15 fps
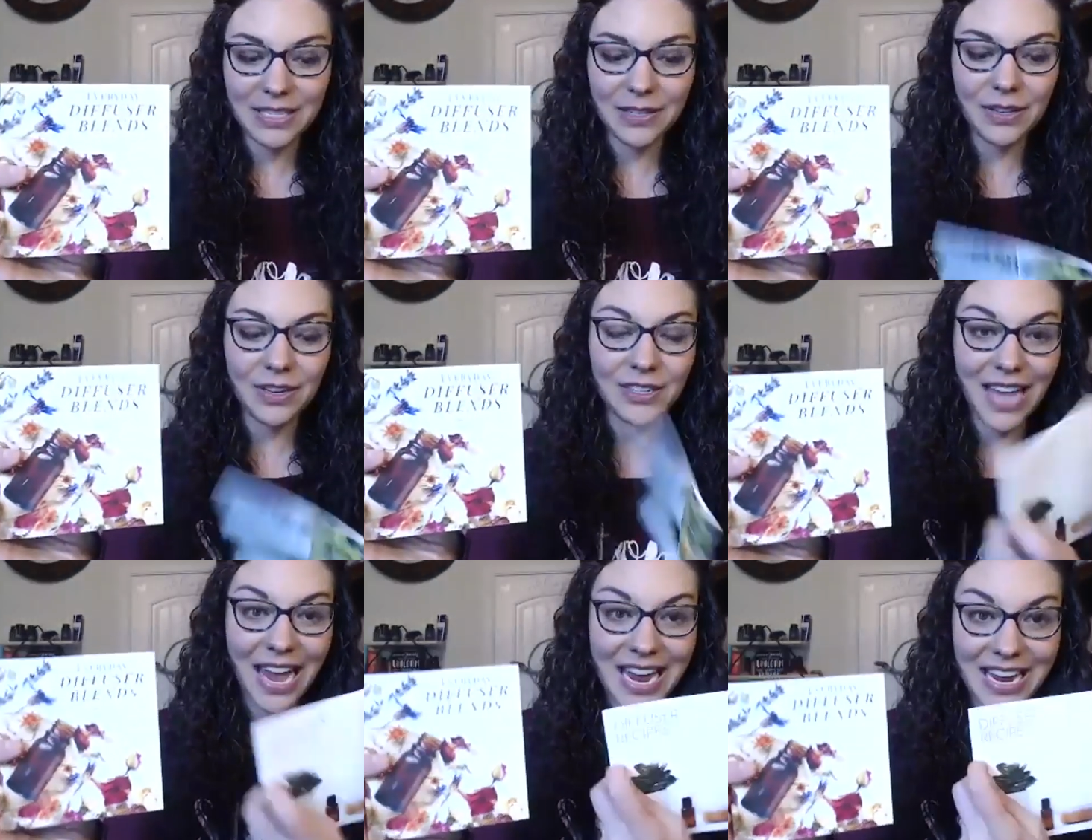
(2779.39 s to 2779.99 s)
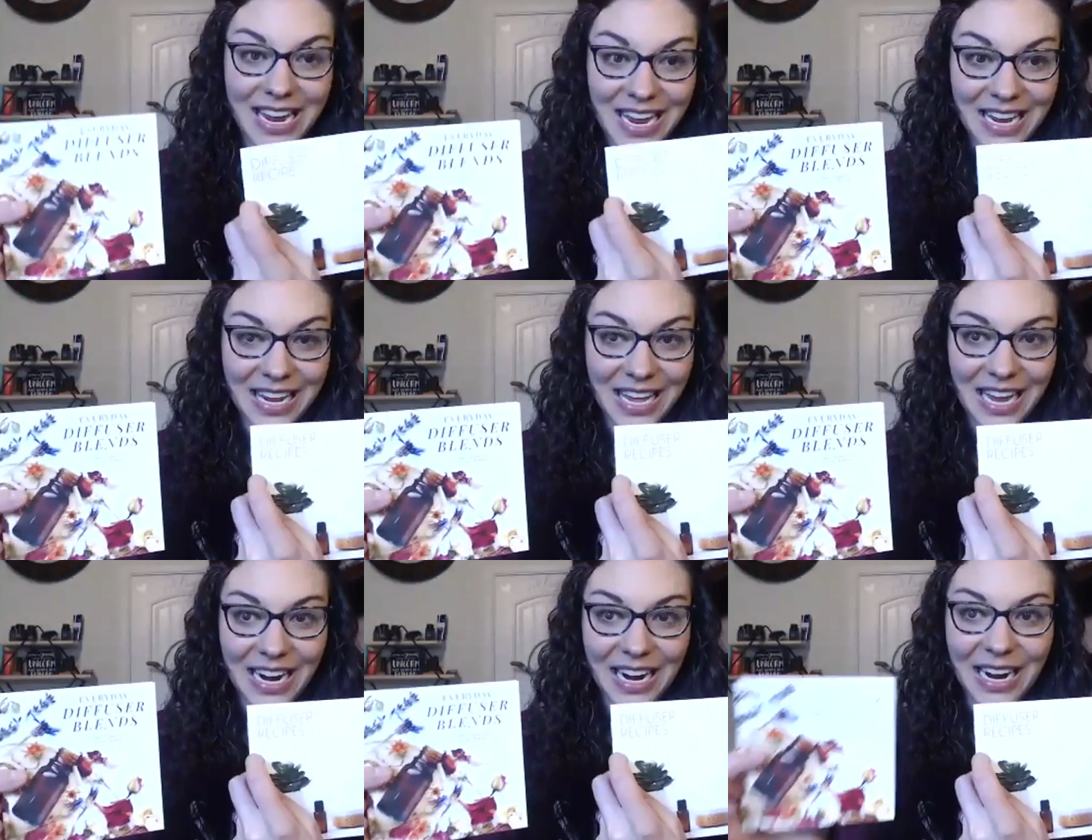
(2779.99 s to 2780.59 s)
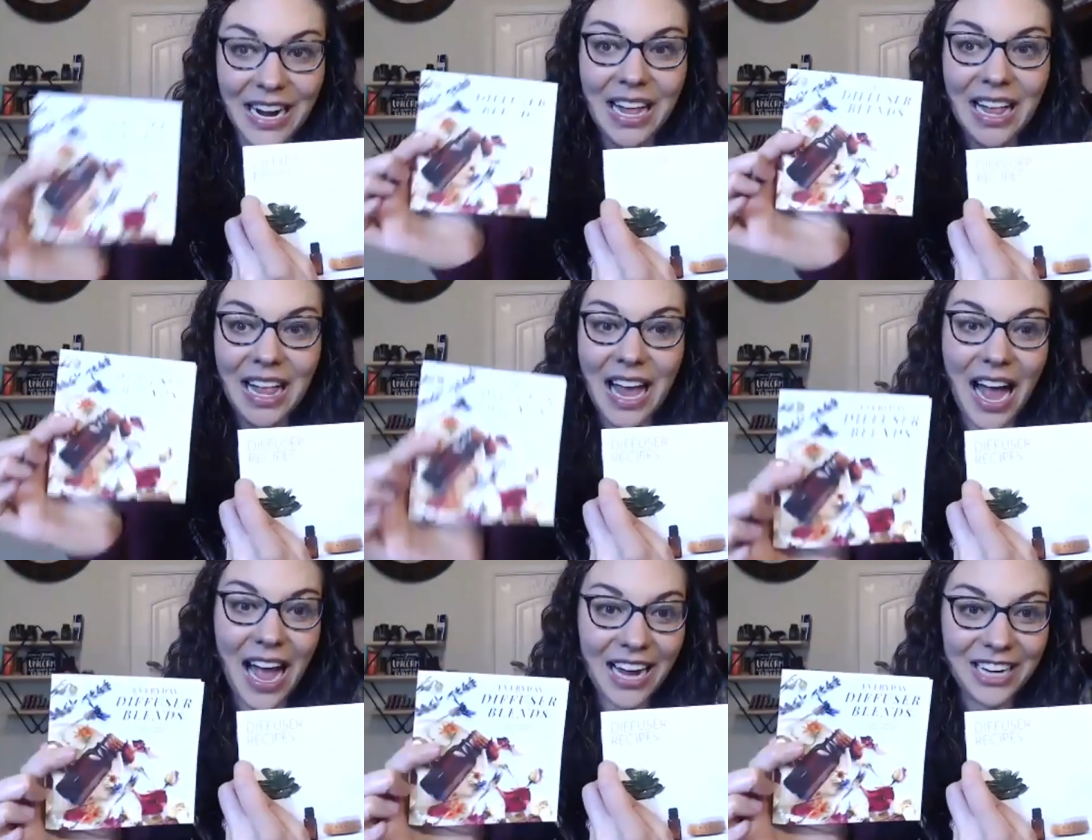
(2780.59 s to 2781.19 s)
So there's eighty in here,
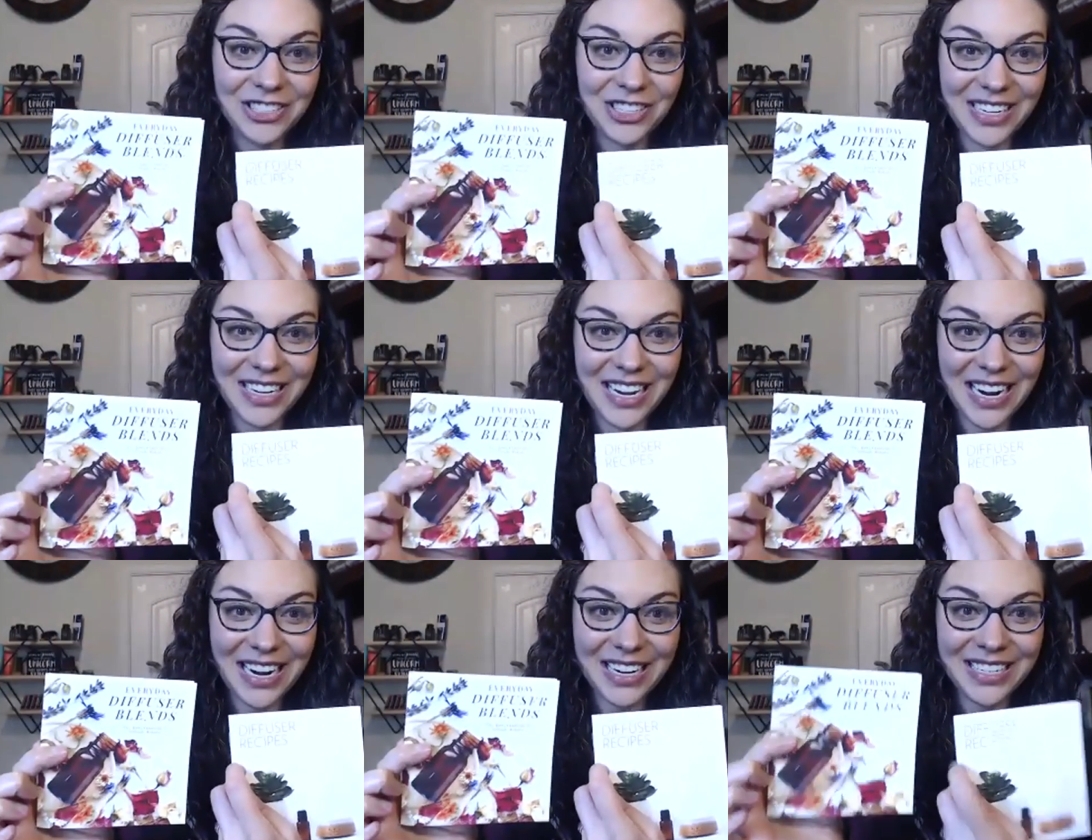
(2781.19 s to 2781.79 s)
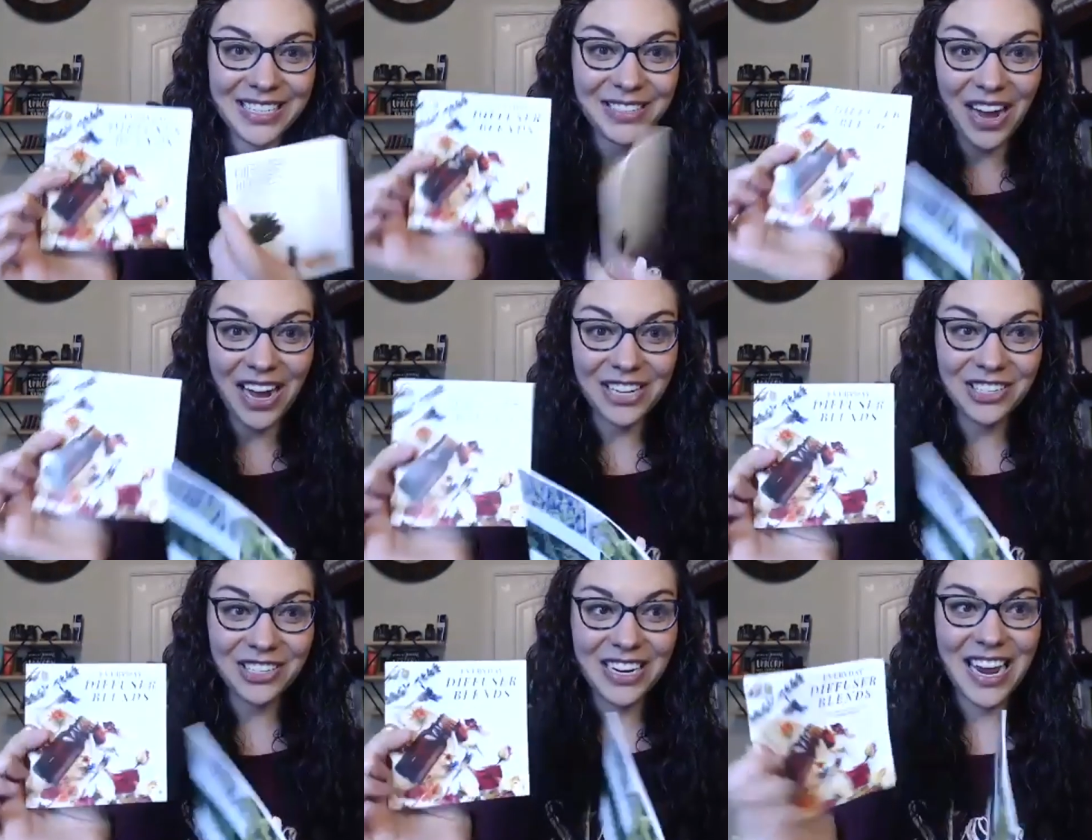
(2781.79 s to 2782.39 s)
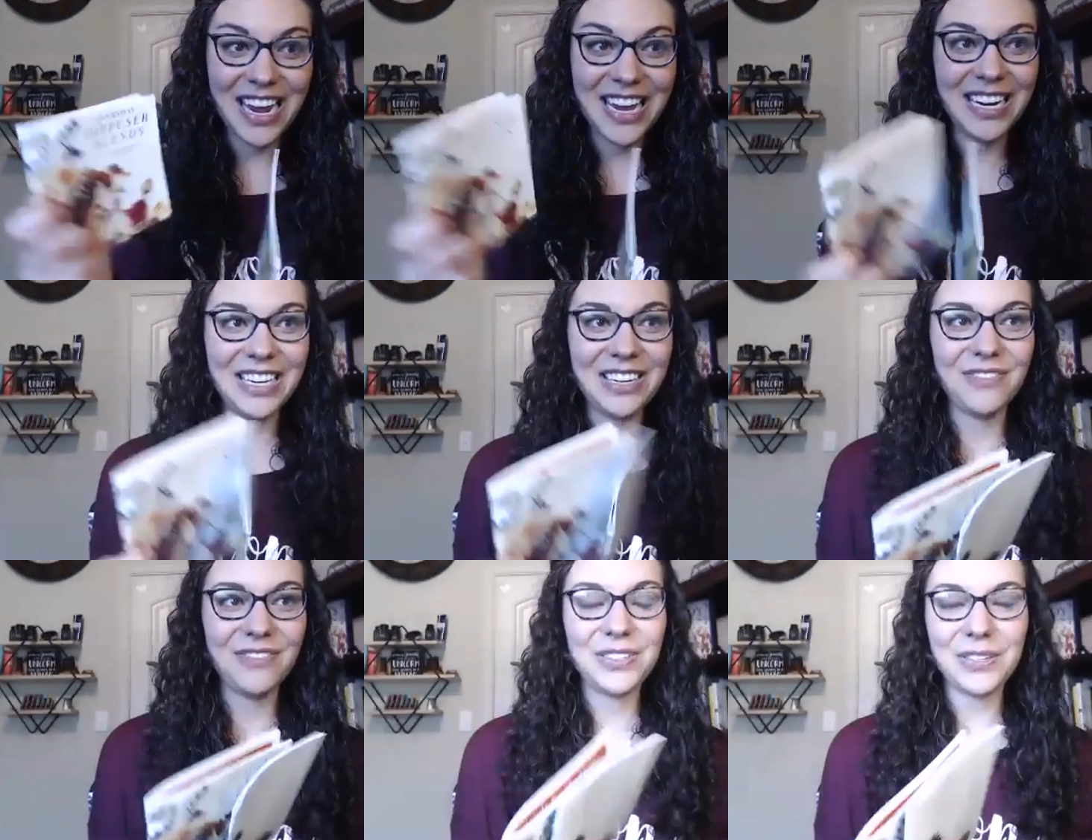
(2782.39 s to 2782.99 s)
one hundred in here, so one hundred eighty
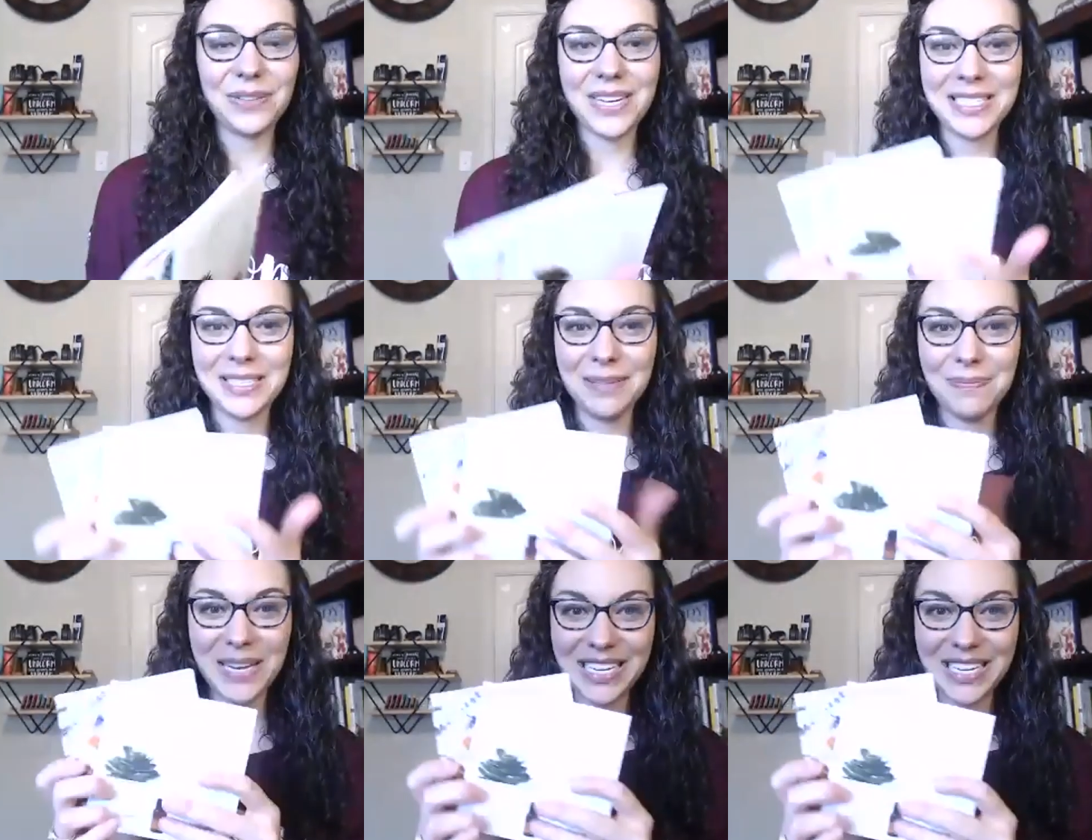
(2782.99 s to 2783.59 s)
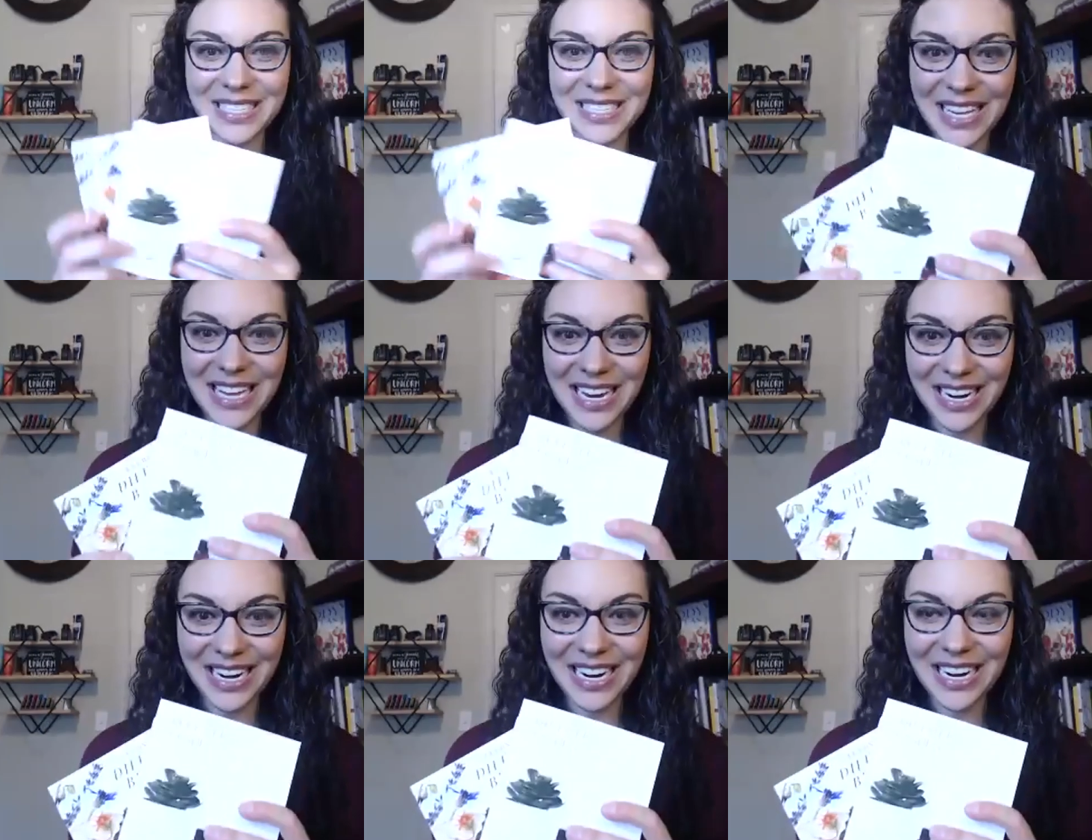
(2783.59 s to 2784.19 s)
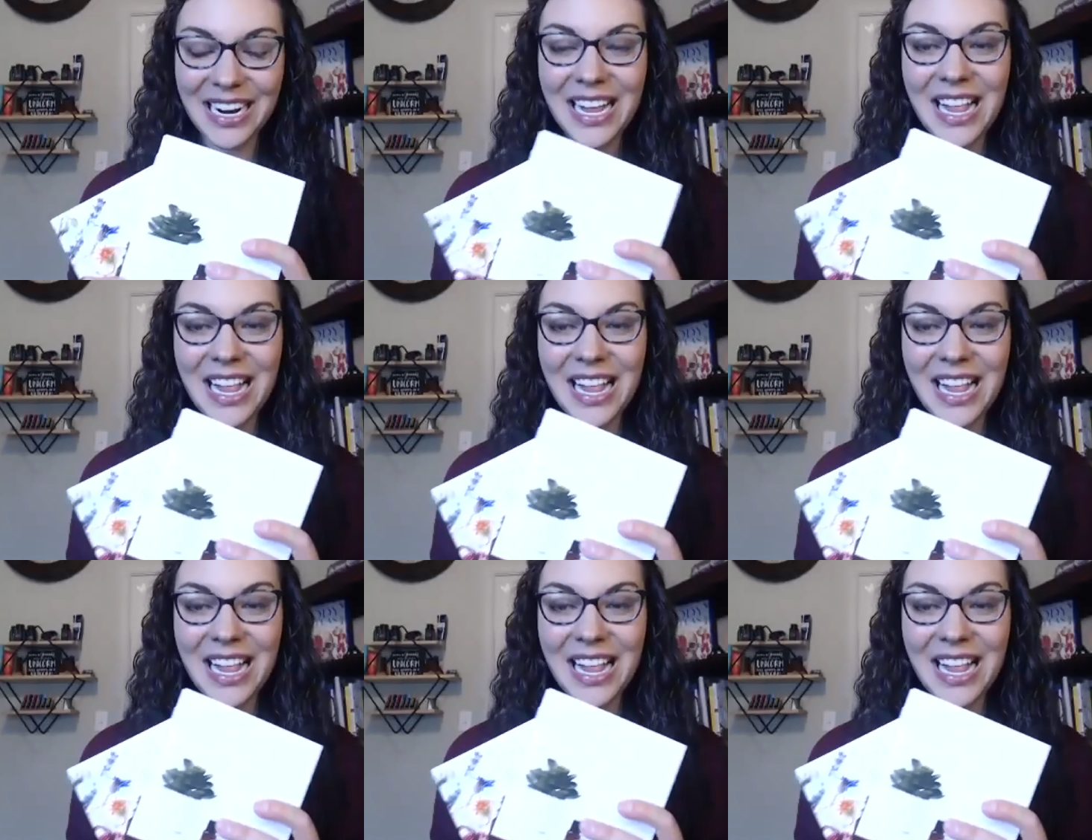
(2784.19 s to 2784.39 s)
diffuser recipes here.